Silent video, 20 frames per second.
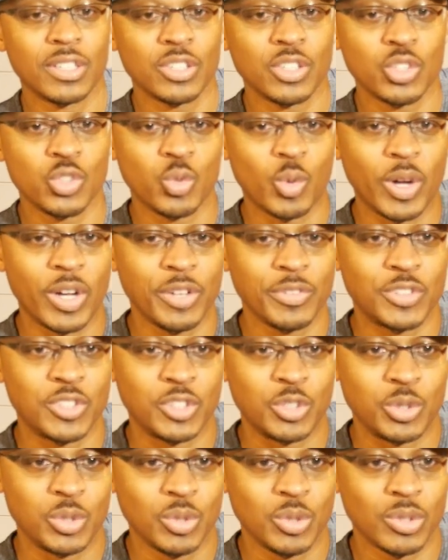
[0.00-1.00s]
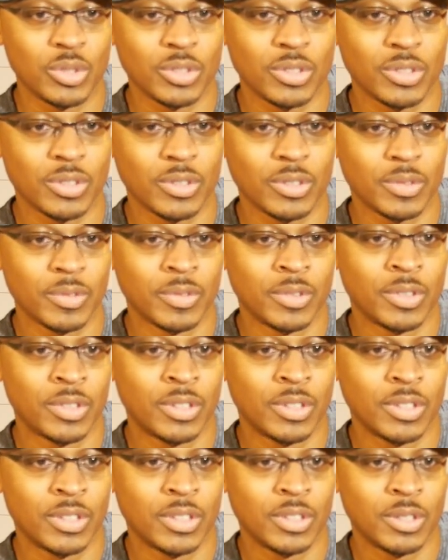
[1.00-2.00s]
12-2.
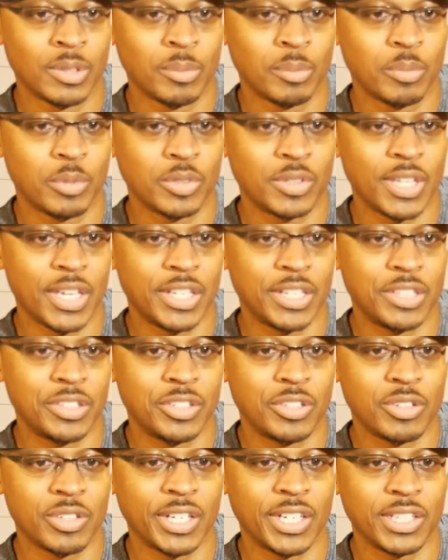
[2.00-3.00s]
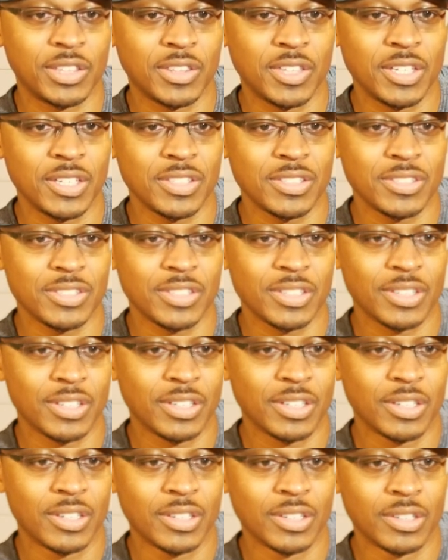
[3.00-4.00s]
Put that in here like this,
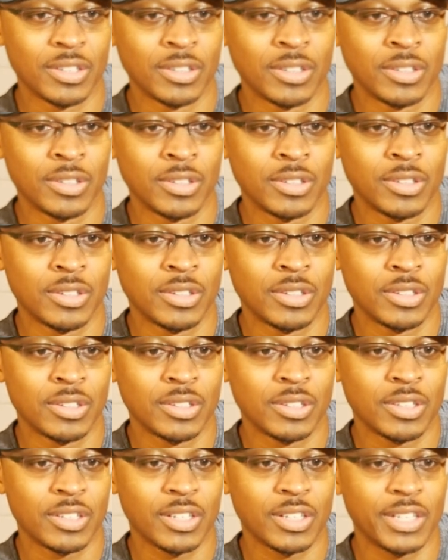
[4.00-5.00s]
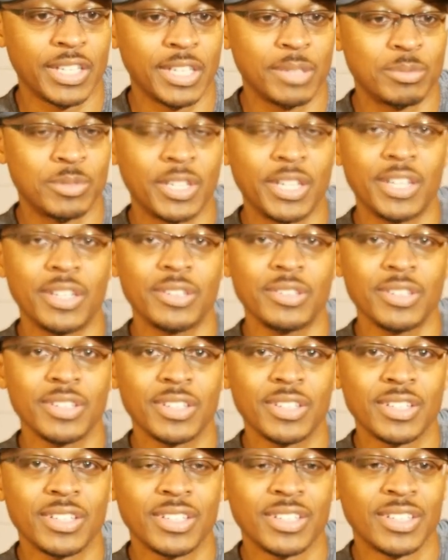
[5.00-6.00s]
clamp down,
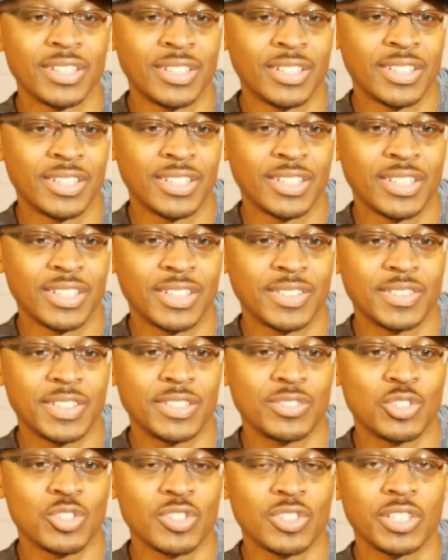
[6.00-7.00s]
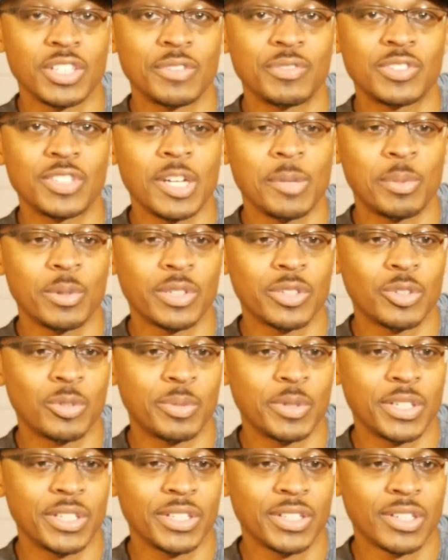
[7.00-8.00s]
then just lift up a little
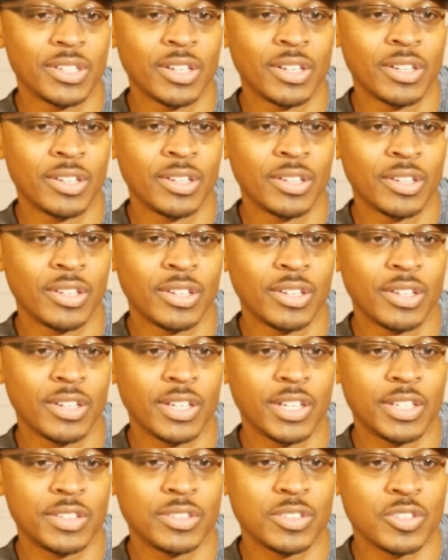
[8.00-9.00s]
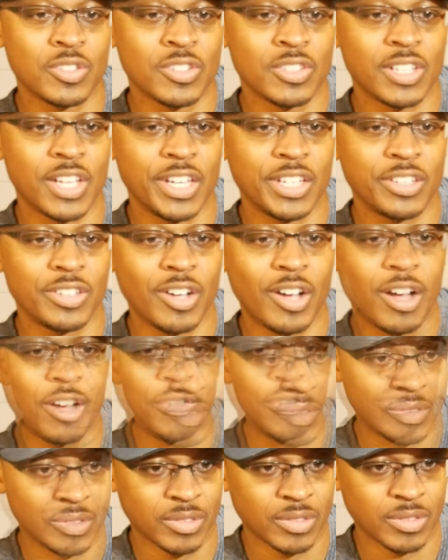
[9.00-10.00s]
bit and just slide it
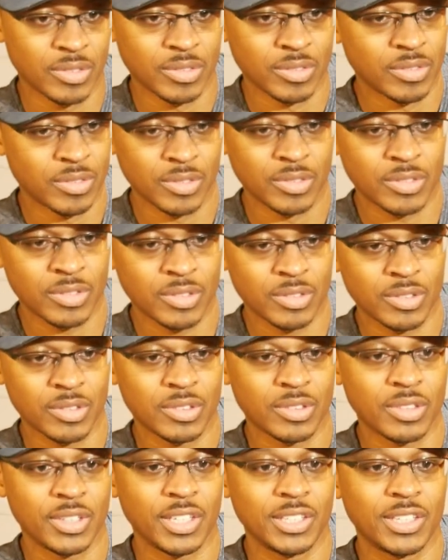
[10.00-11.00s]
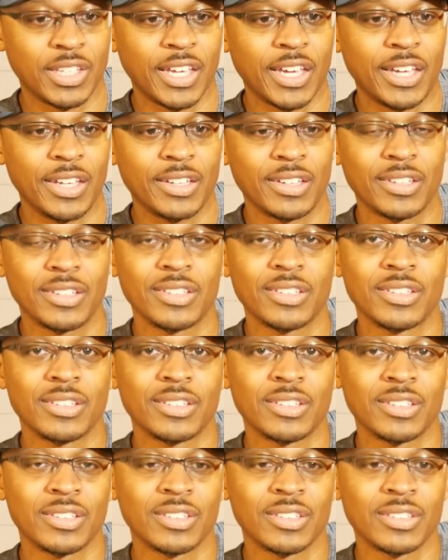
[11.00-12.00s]
off like that.
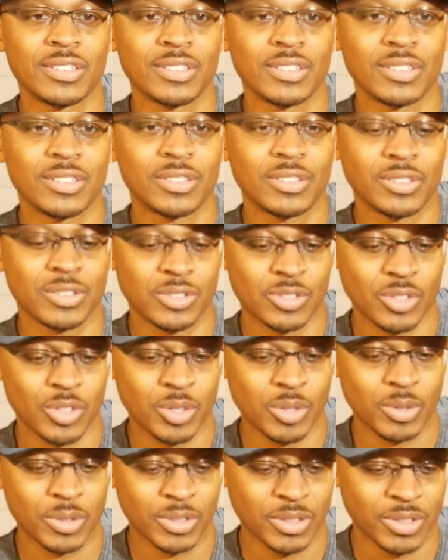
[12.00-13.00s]
So